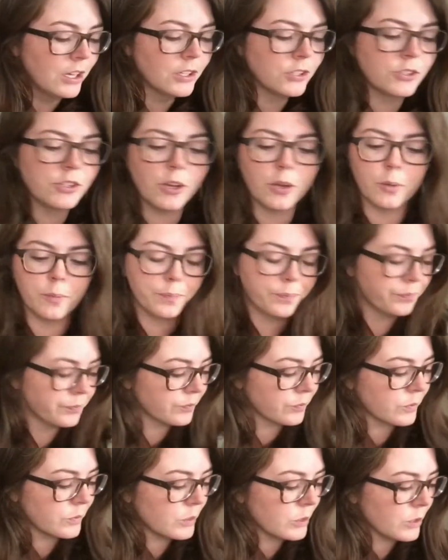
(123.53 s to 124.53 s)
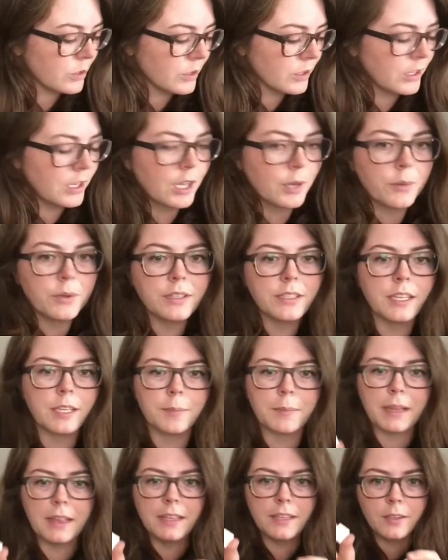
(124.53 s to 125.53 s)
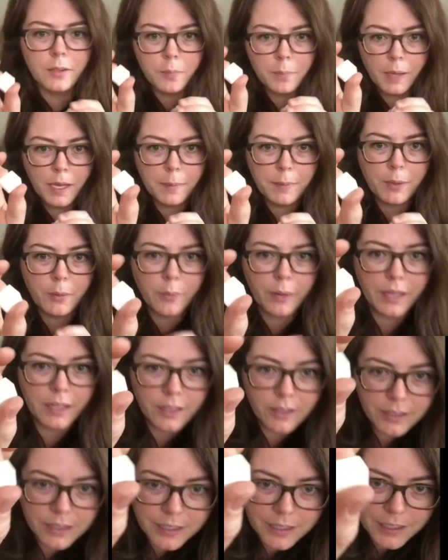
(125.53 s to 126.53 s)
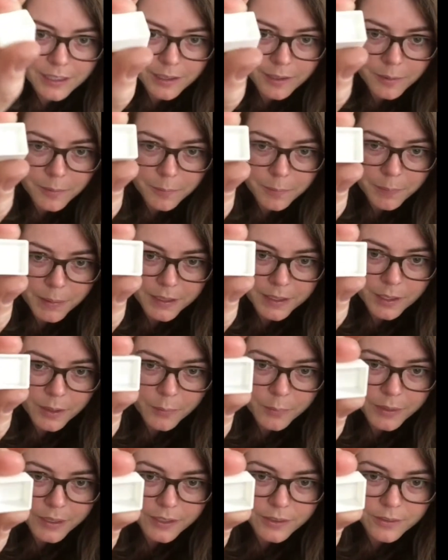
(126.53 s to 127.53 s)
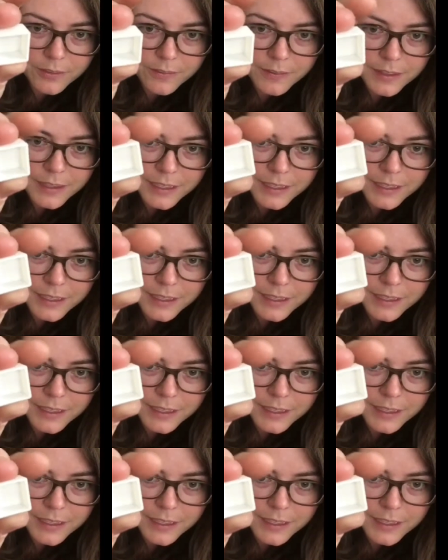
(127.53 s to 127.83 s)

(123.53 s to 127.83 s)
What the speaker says: So I'm going to take my little baby well, painting well.